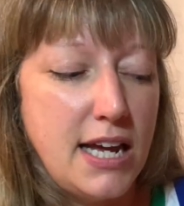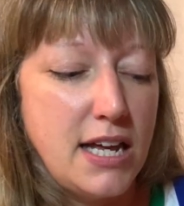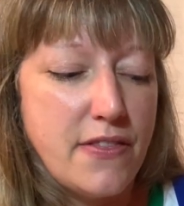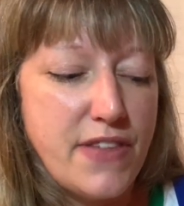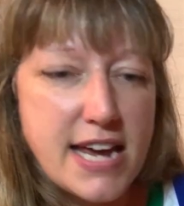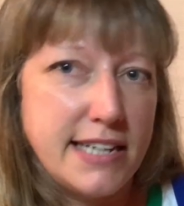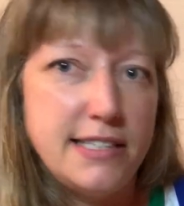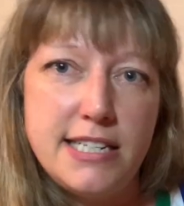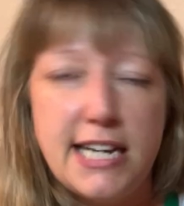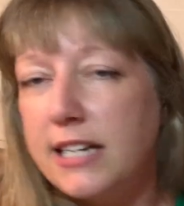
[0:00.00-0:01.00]
They can
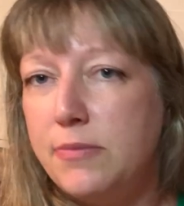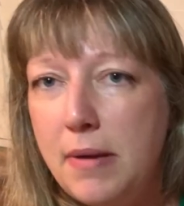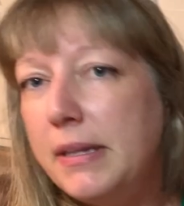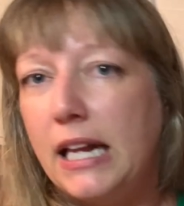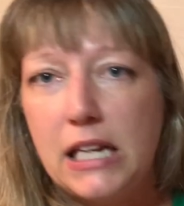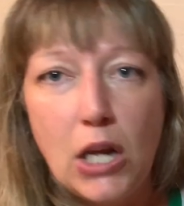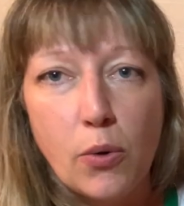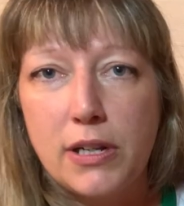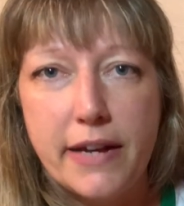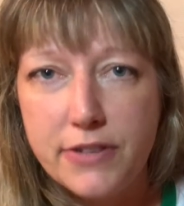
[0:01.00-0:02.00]
detect maybe like
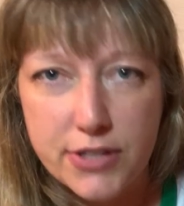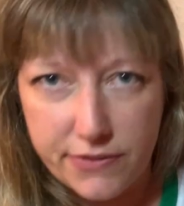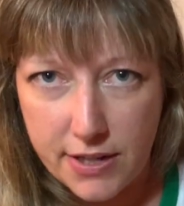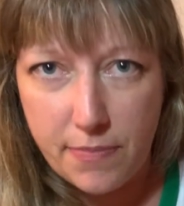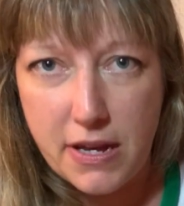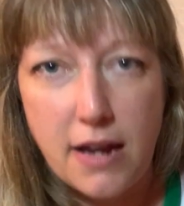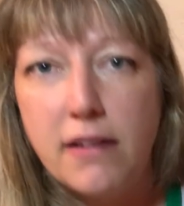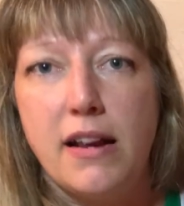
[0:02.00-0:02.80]
lower levels of something,